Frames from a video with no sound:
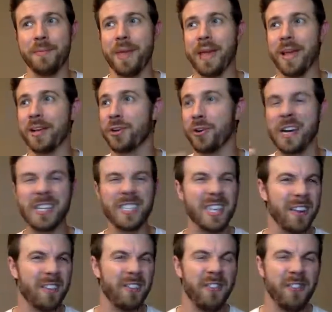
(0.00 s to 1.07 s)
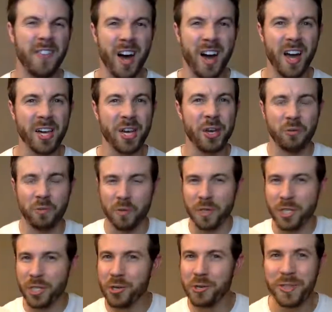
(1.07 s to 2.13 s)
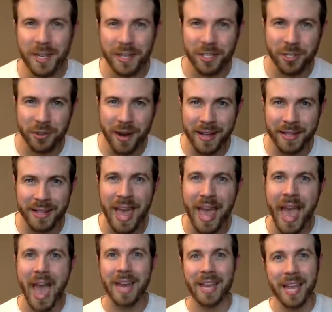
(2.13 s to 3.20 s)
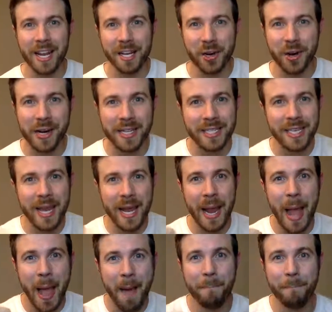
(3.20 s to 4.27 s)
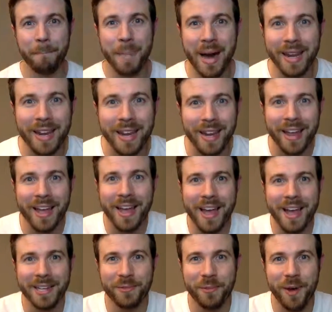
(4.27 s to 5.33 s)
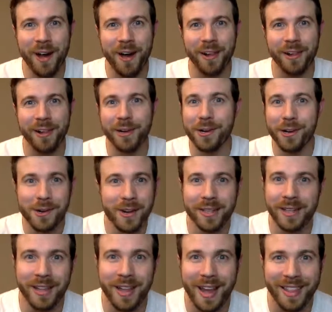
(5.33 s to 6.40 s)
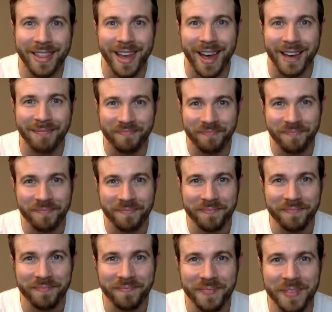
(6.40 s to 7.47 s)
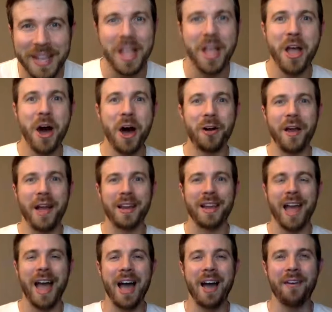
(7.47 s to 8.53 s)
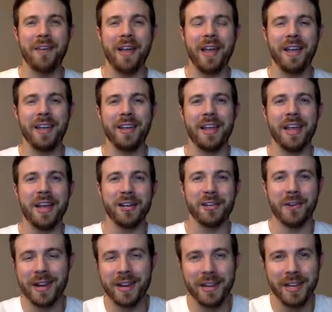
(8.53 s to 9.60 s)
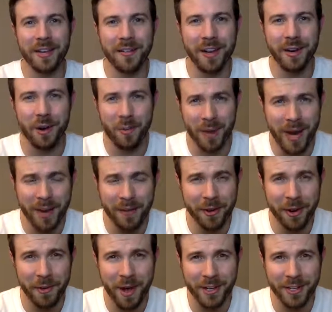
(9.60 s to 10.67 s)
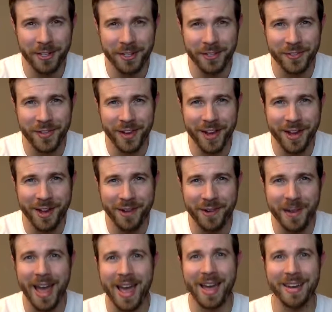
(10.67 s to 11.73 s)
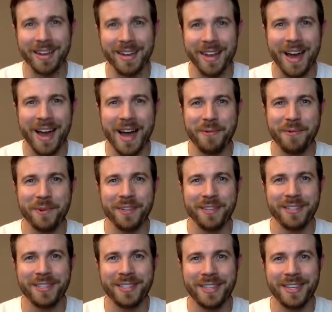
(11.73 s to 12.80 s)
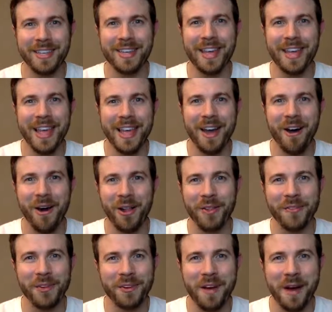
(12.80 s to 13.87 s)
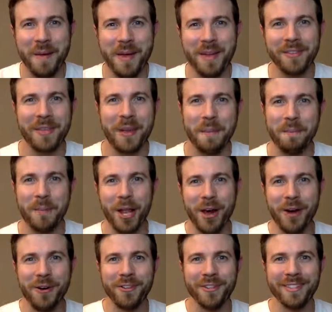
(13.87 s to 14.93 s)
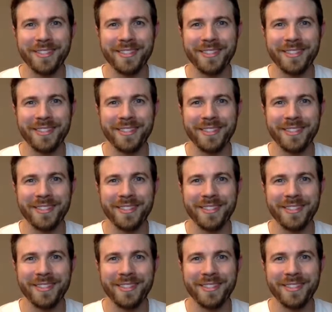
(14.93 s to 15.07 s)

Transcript: increasing fun, reducing stress, and increasing money as well. Who doesn't like that? All right, have a great evening or whenever you're watching this video, and I will see all of your comments below.